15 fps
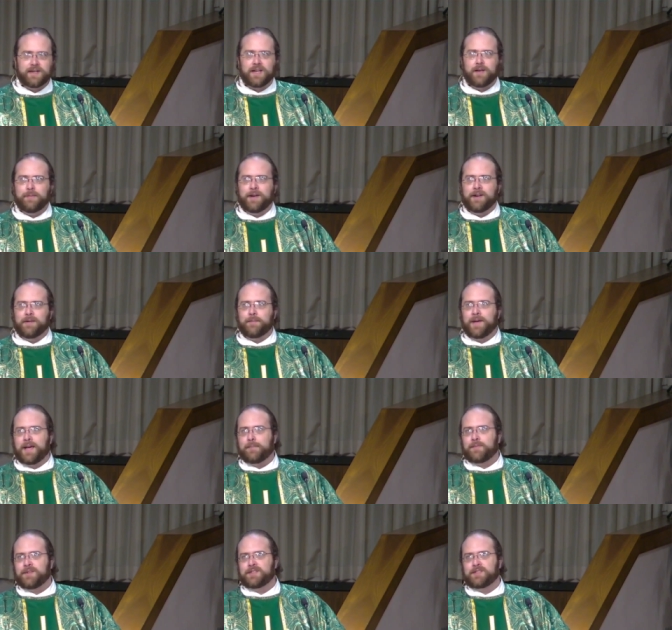about a
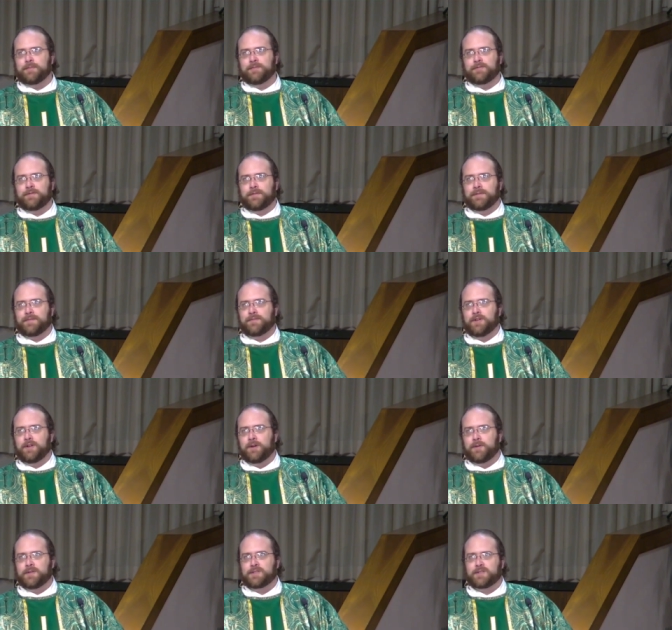baptism, if you've ever
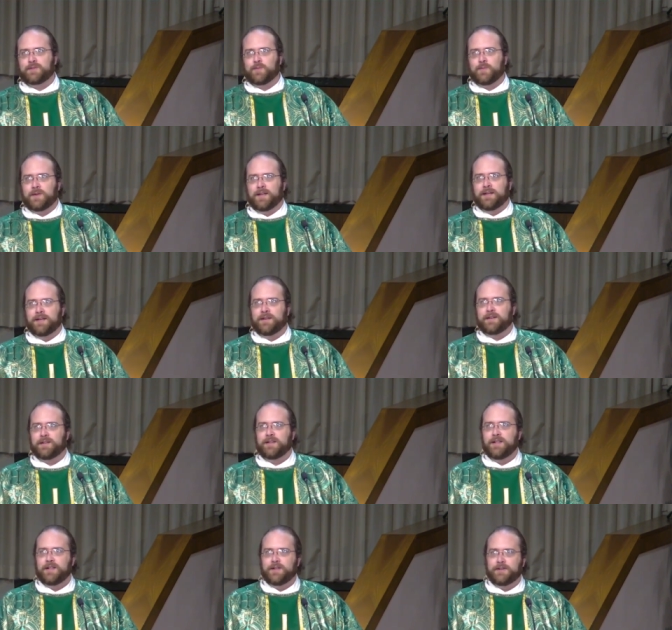noticed one.
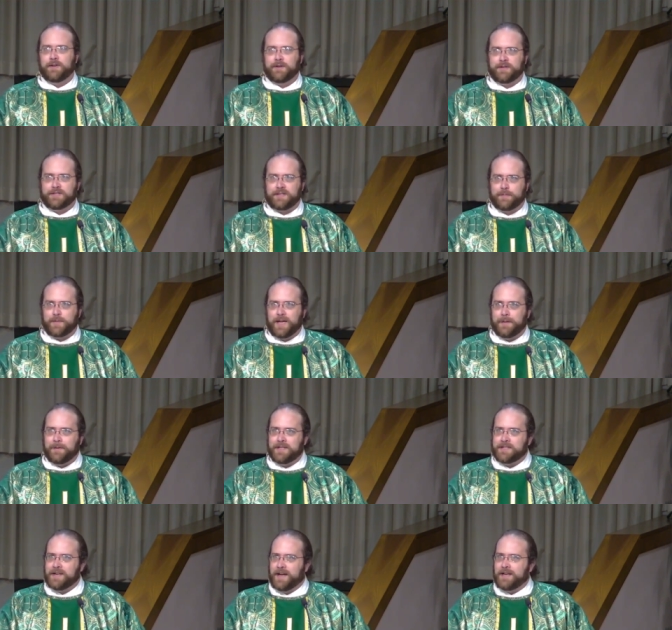Notice the
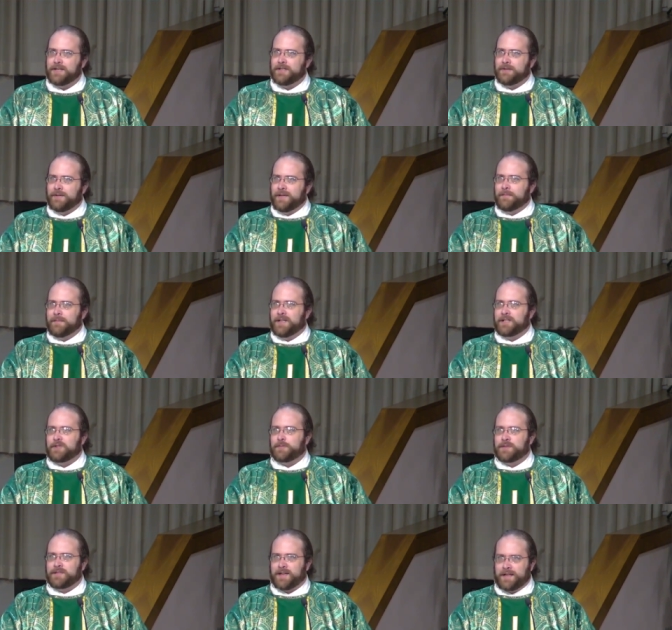baby's not doing
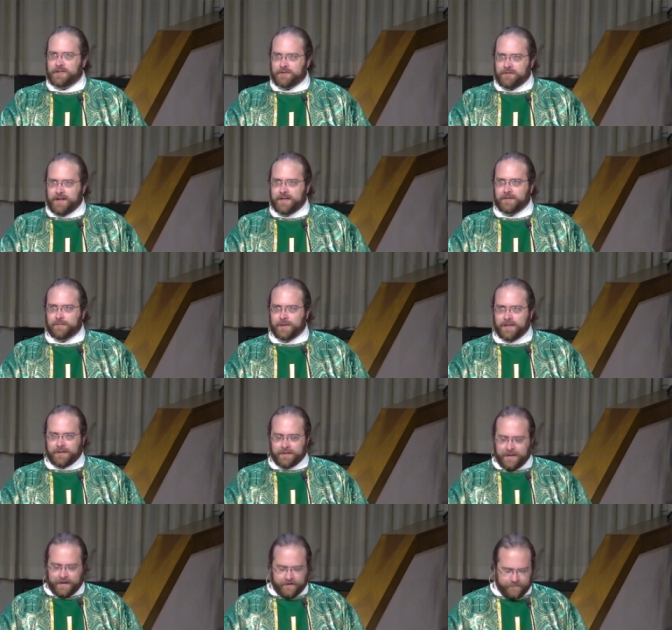much besides trying to
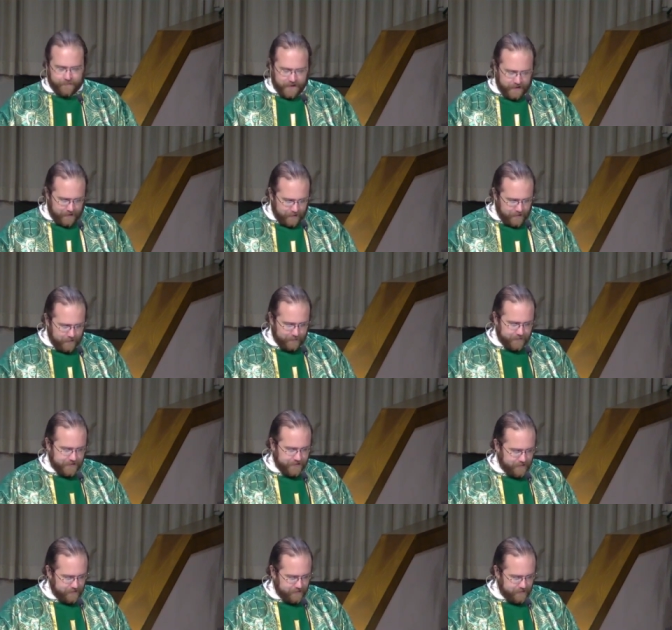wriggle out of my arms